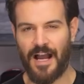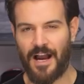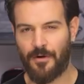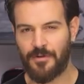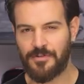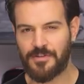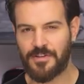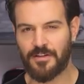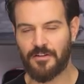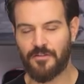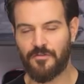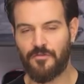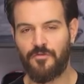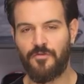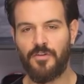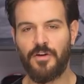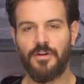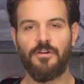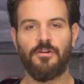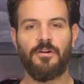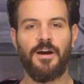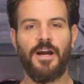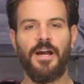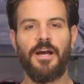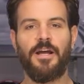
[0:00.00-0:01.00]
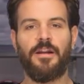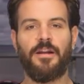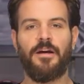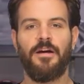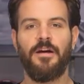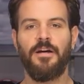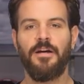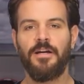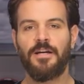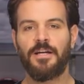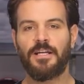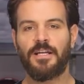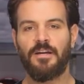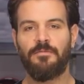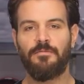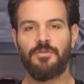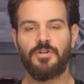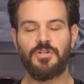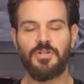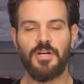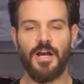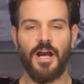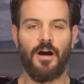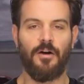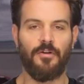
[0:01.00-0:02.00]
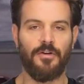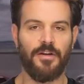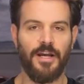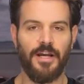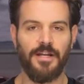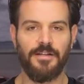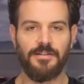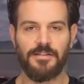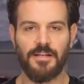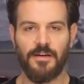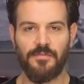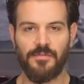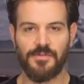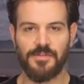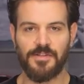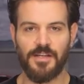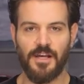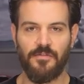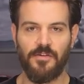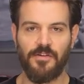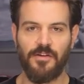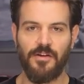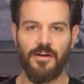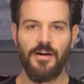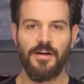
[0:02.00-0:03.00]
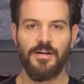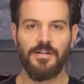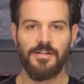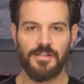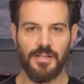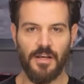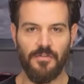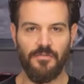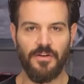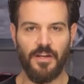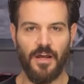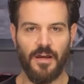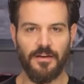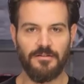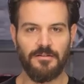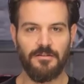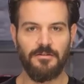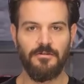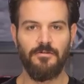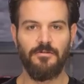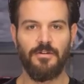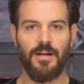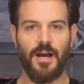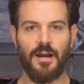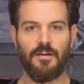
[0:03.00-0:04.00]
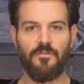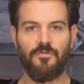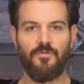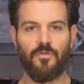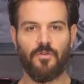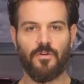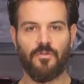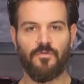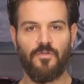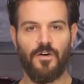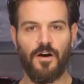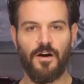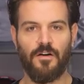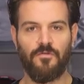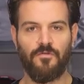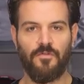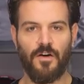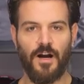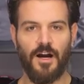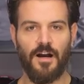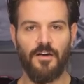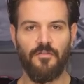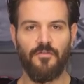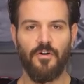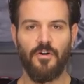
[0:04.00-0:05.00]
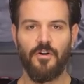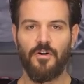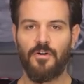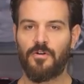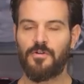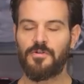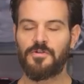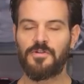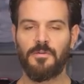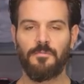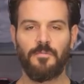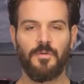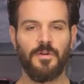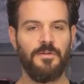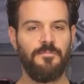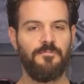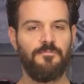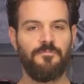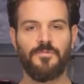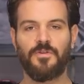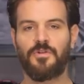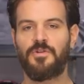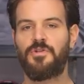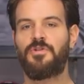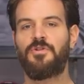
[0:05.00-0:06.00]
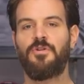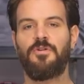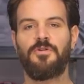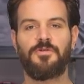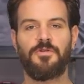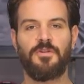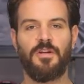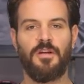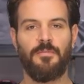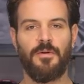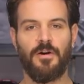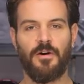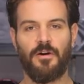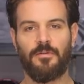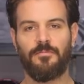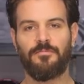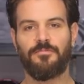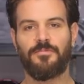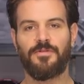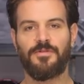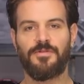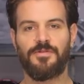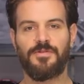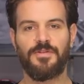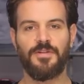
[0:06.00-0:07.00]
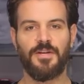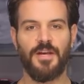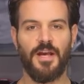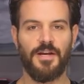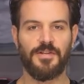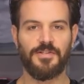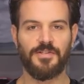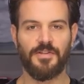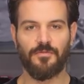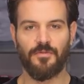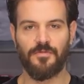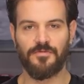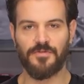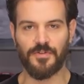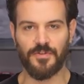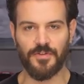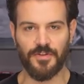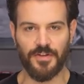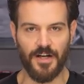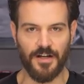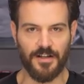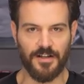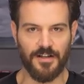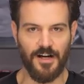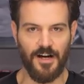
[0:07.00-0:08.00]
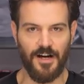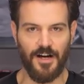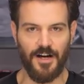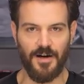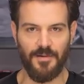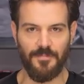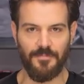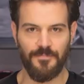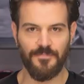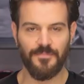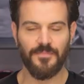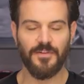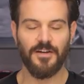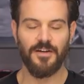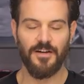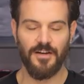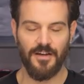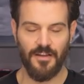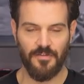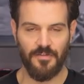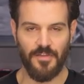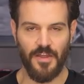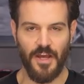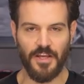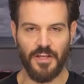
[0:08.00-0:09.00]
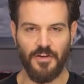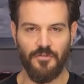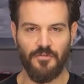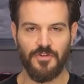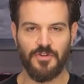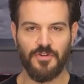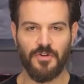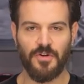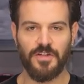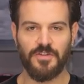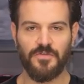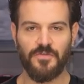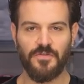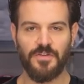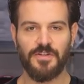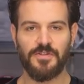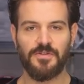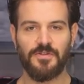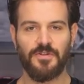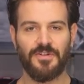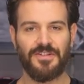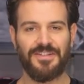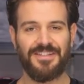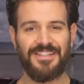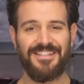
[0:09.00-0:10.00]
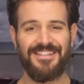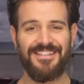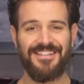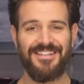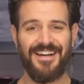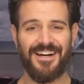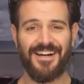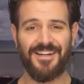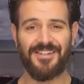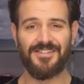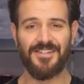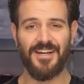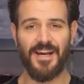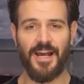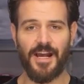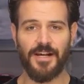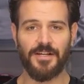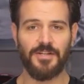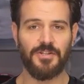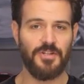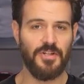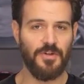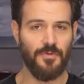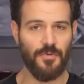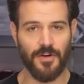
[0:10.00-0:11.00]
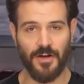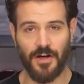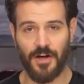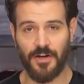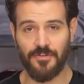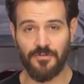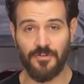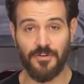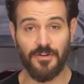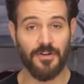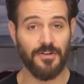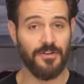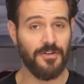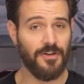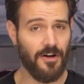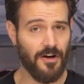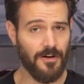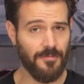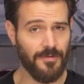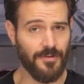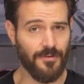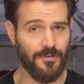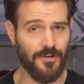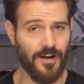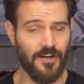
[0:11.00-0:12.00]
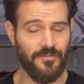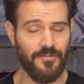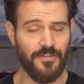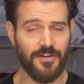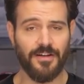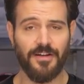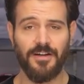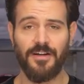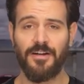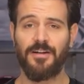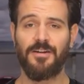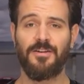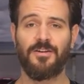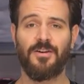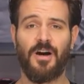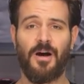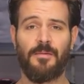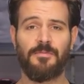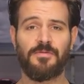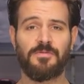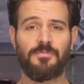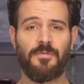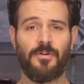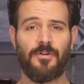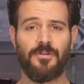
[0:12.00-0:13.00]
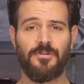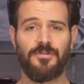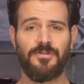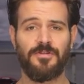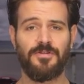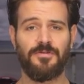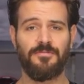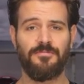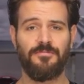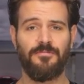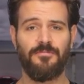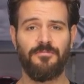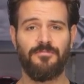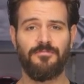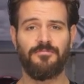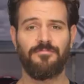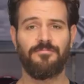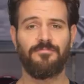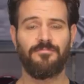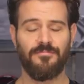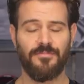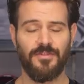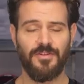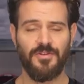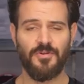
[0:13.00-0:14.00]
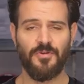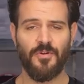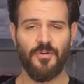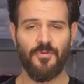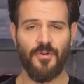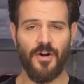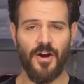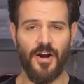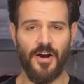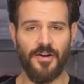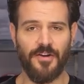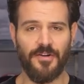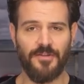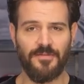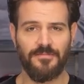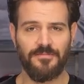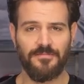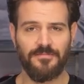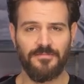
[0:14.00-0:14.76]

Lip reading: how it's going to fit your head, give him a shout, 877-792-9455, or simply shoot us an email, cs@revzilla.com. Thank you for joining us for this look at the Nexx XG100 Carbon graphic. I'm Spurge. Enjoy the ride.